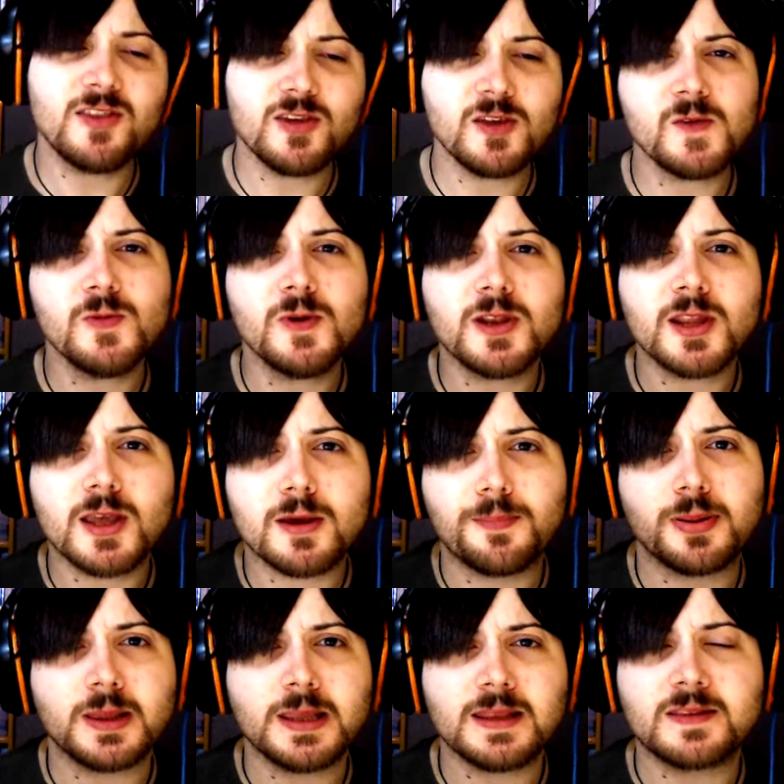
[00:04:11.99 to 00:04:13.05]
just want to
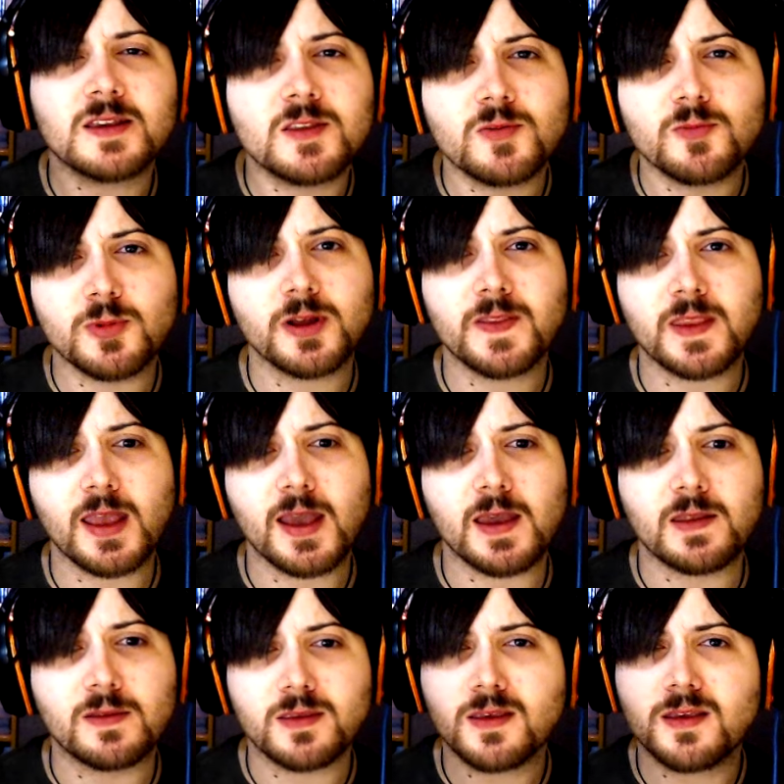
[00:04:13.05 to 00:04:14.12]
complete this one
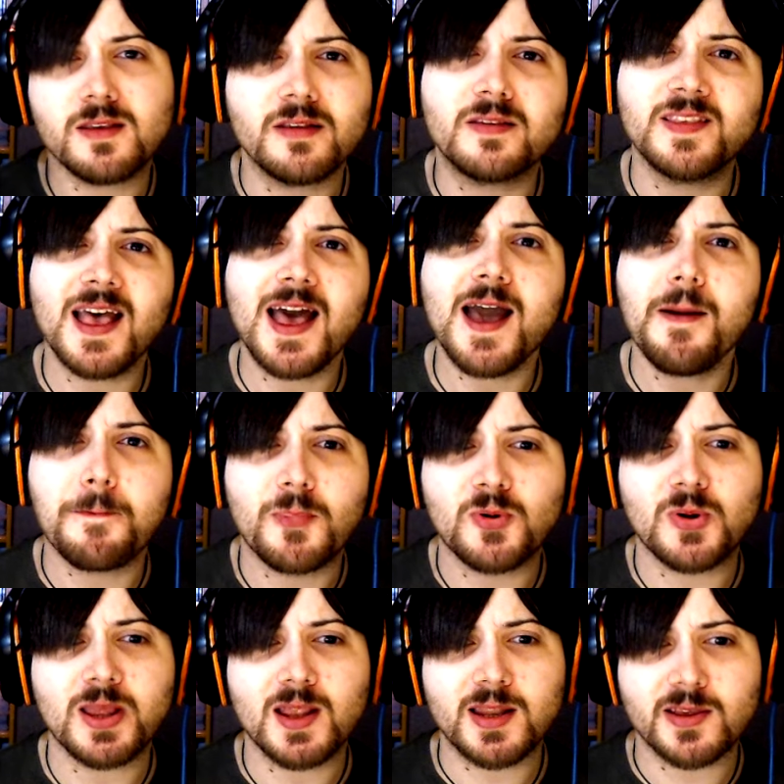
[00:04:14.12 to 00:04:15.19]
night. Is that
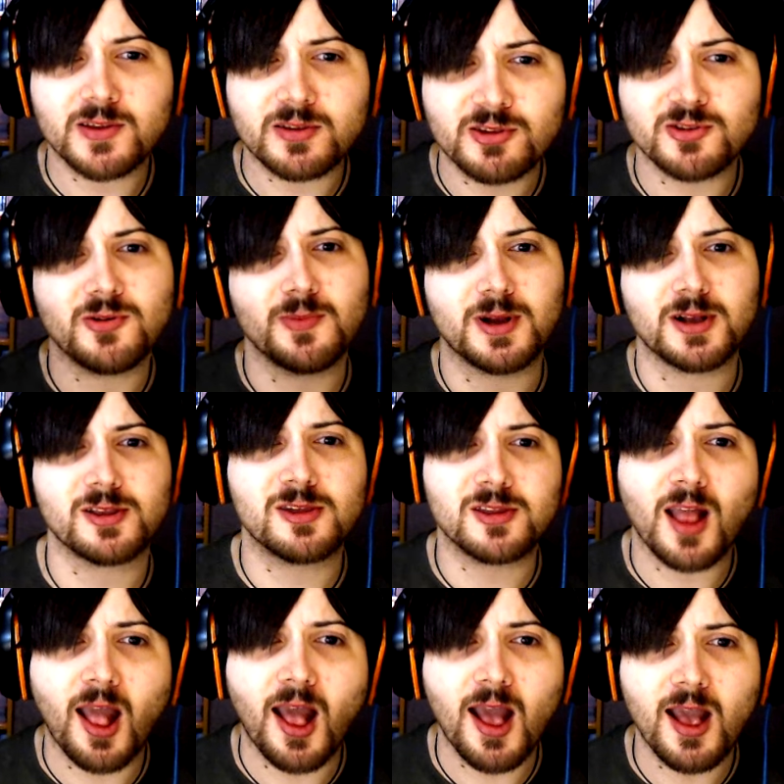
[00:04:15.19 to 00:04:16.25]
really so much
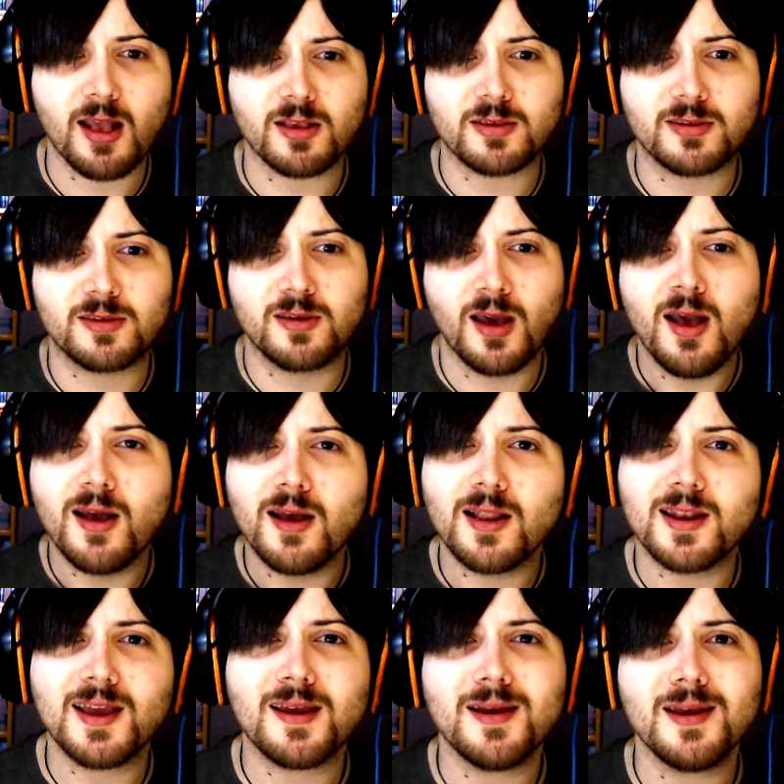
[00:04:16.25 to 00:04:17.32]
to ask?
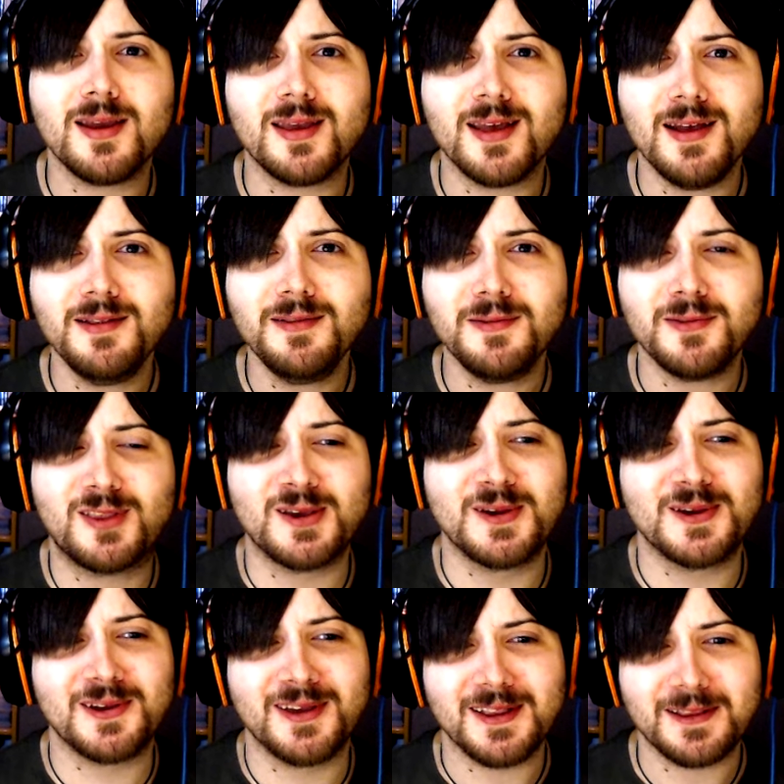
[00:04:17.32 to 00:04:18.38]
Like, I can't do
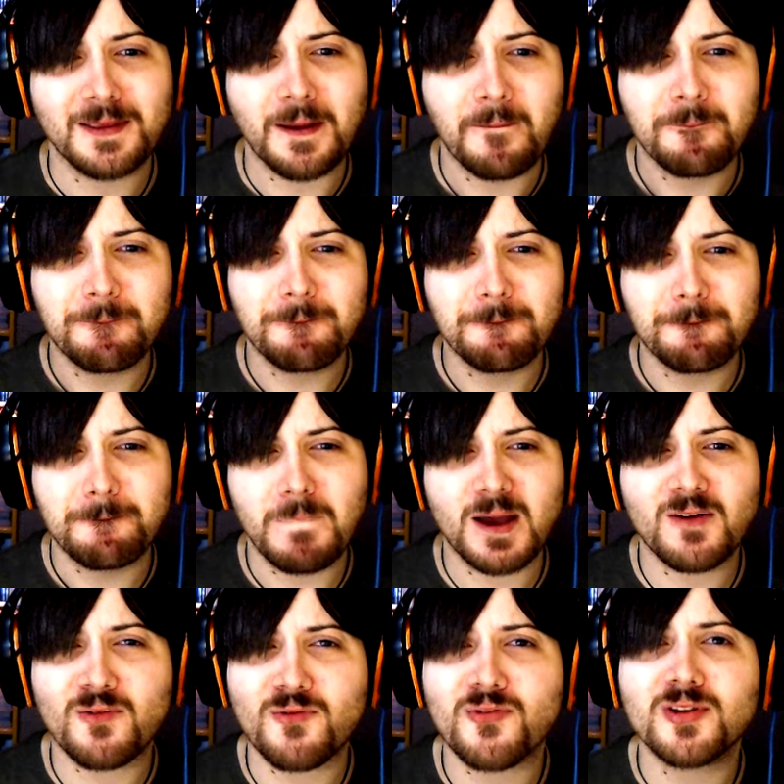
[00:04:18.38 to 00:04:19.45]
it.
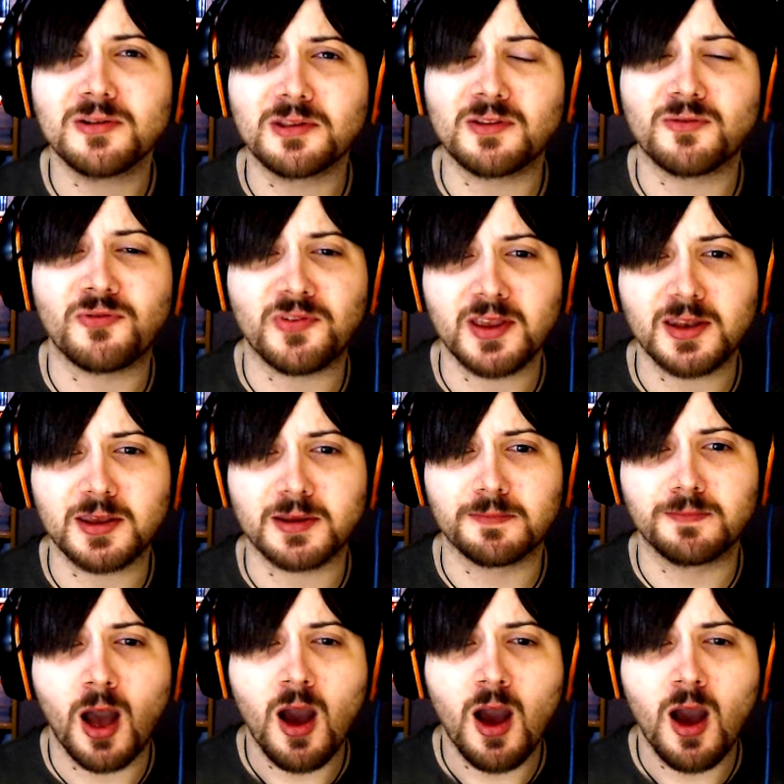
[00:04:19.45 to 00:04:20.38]
I feel defeated.